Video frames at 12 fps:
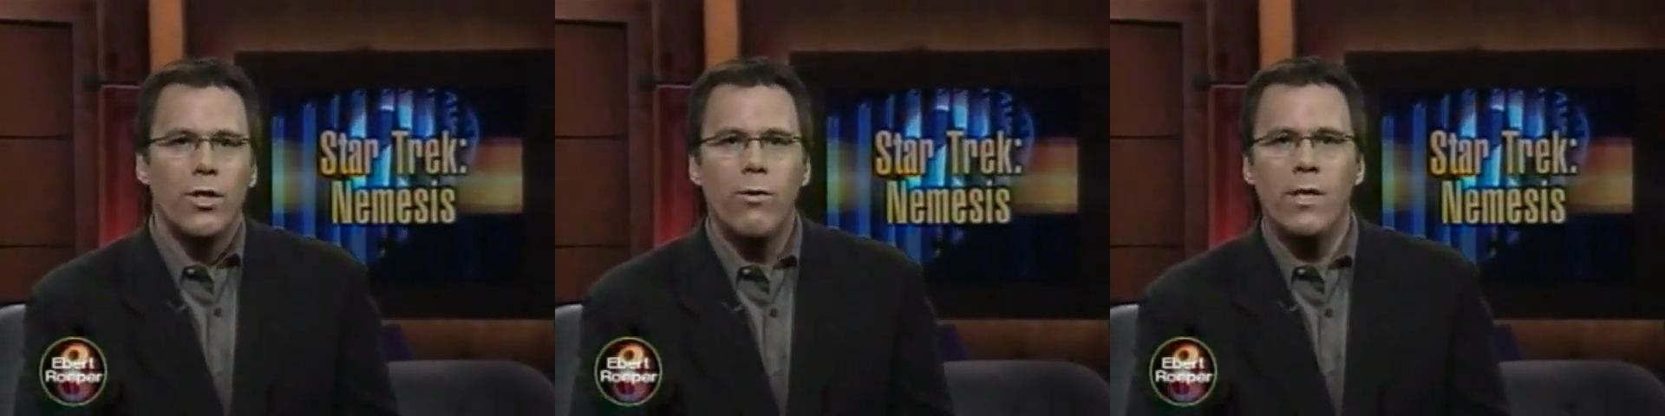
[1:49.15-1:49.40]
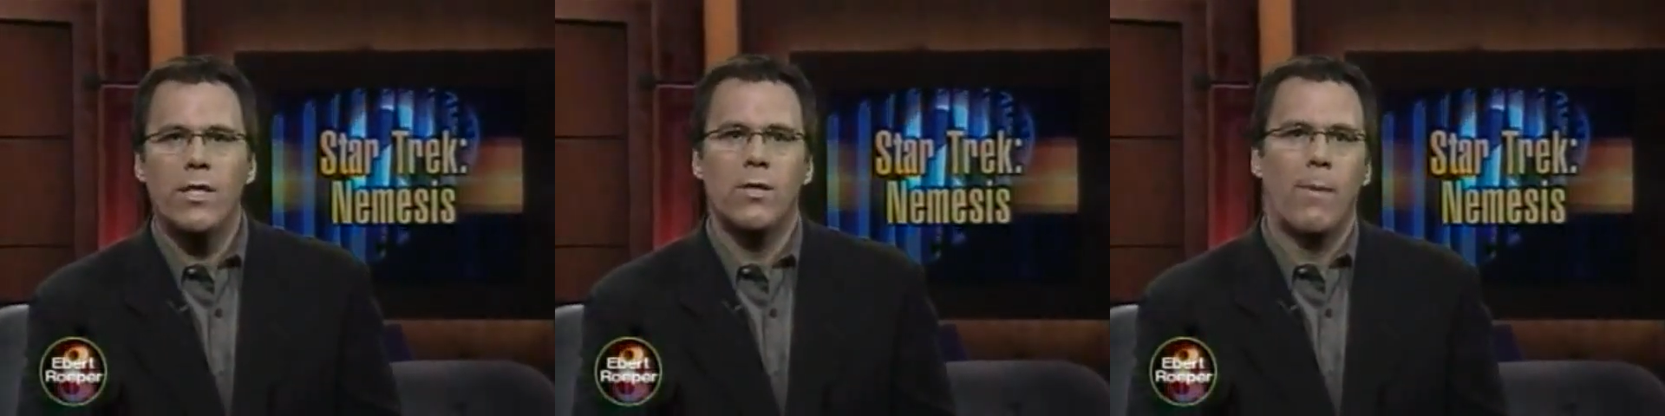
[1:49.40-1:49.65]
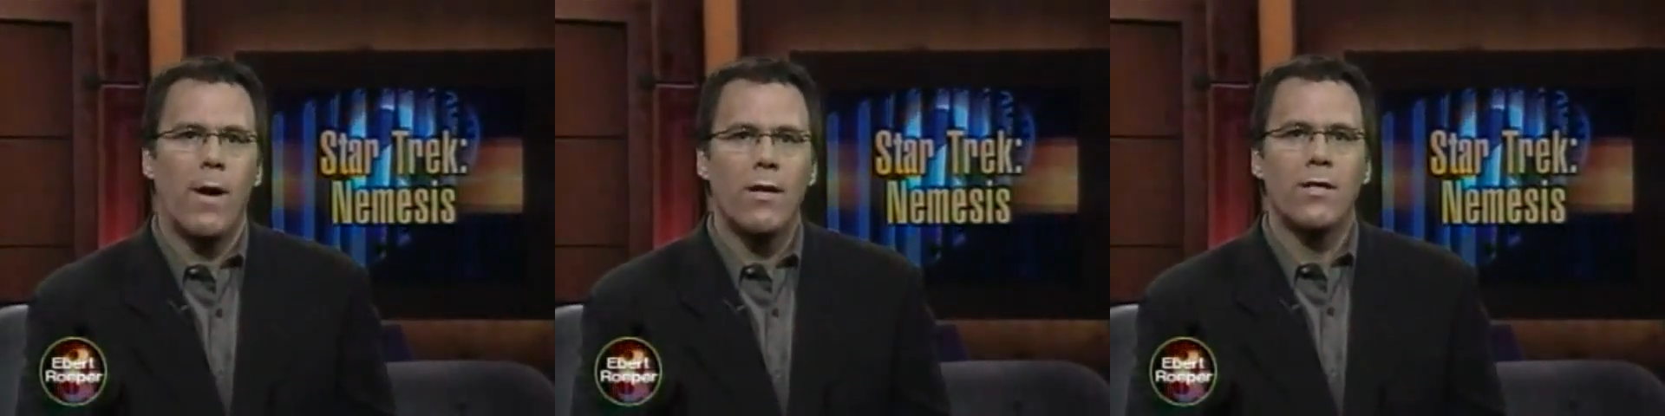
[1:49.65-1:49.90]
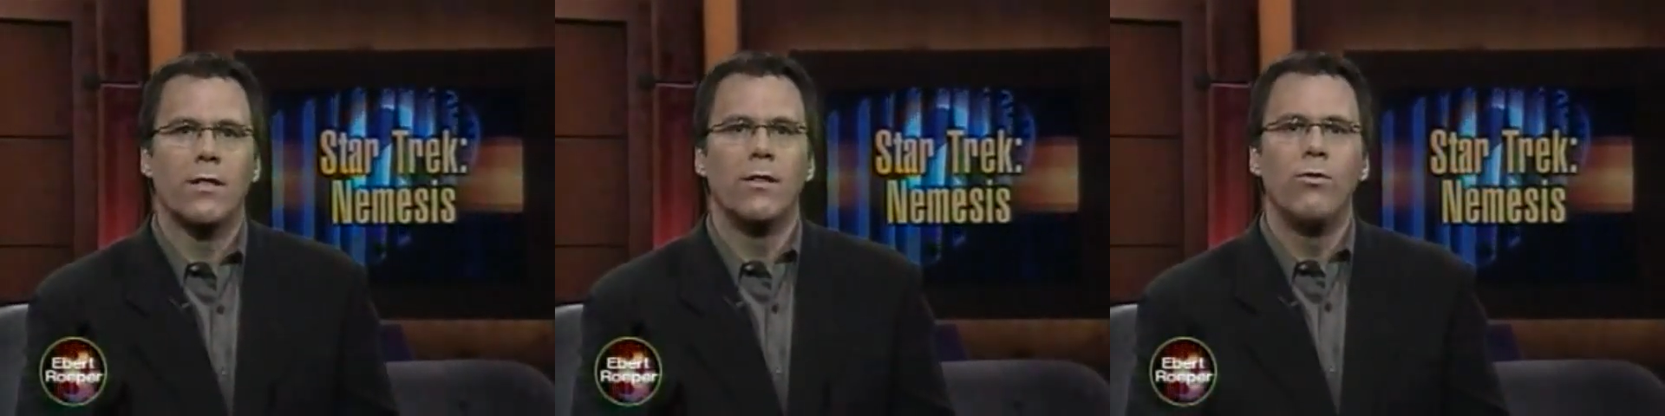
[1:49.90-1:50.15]
shooting
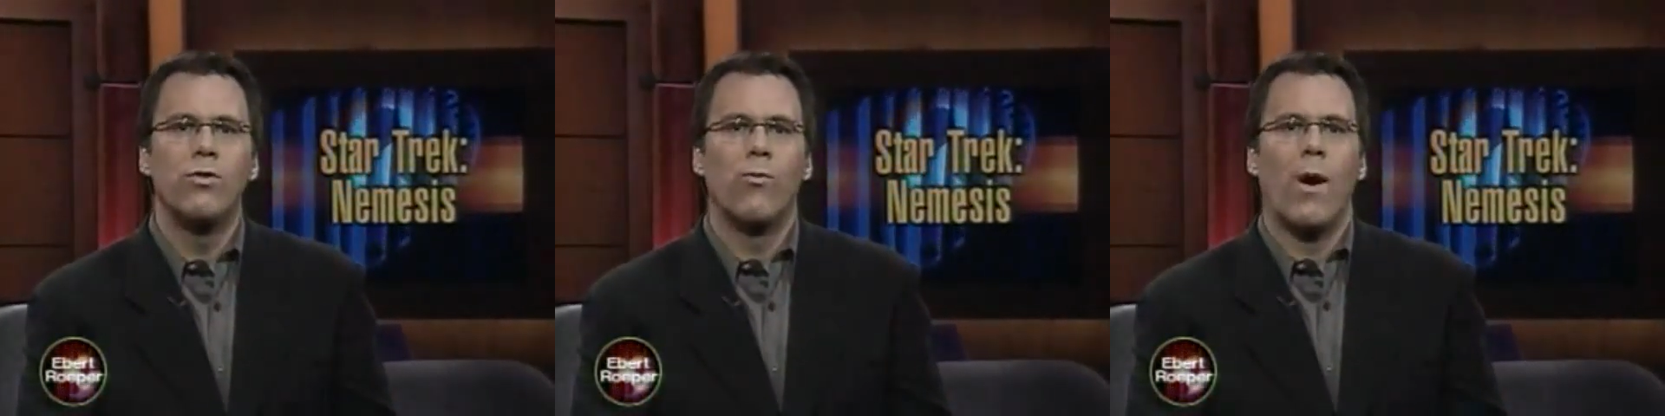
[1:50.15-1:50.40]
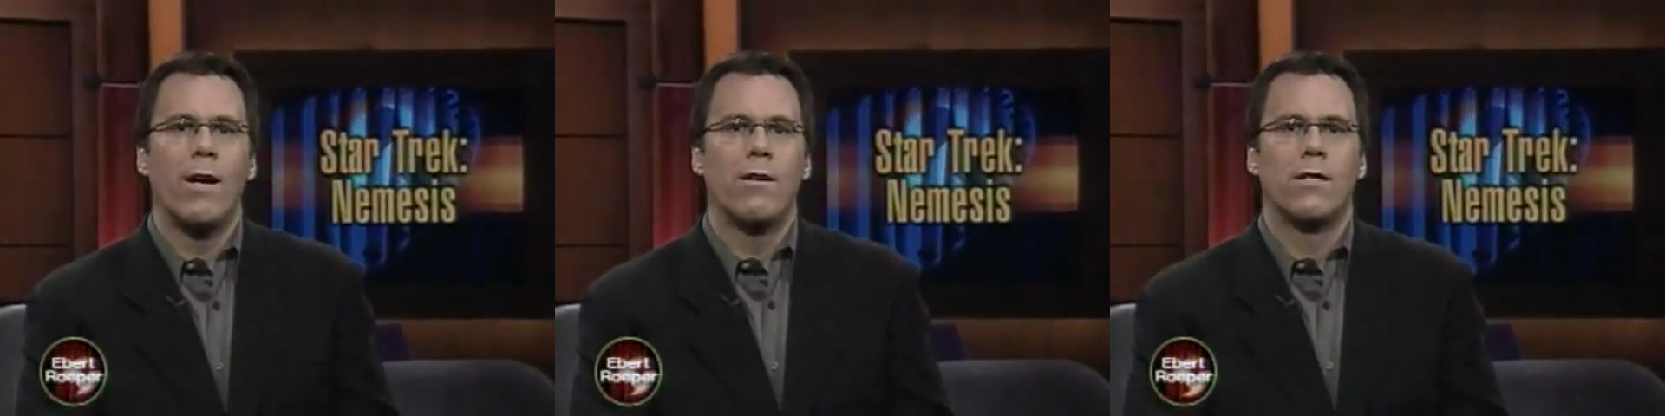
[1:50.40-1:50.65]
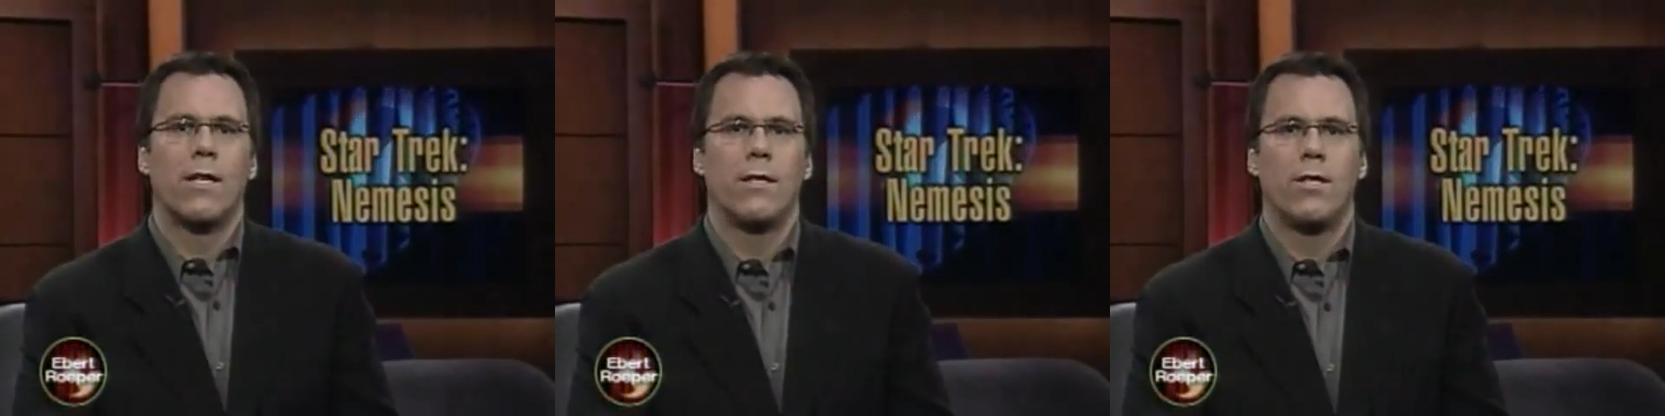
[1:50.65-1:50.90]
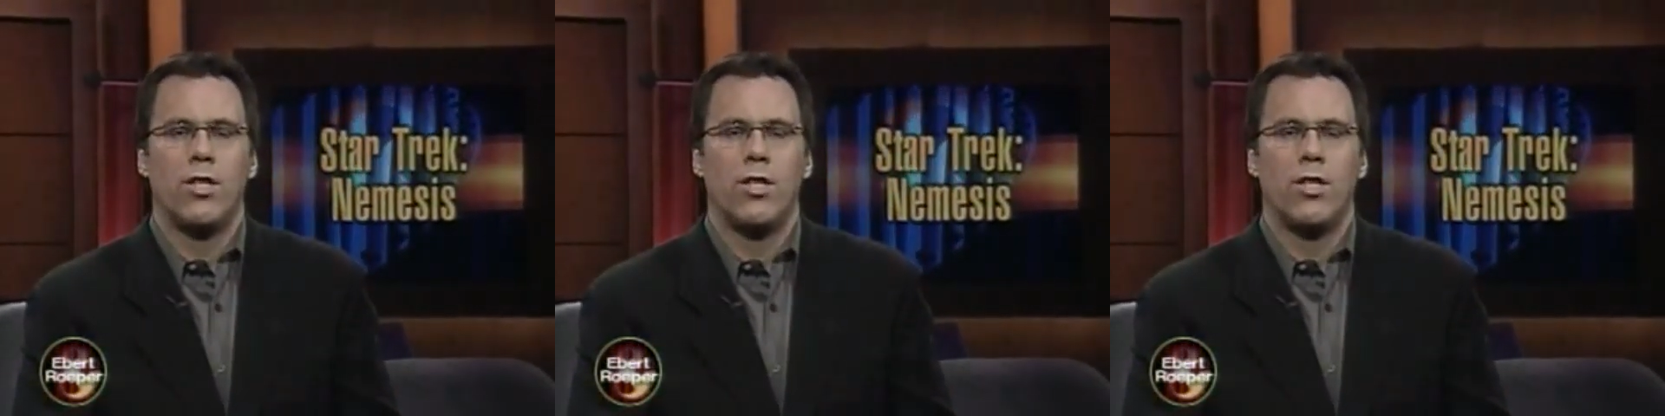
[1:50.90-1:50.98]
sparks and loose wires on the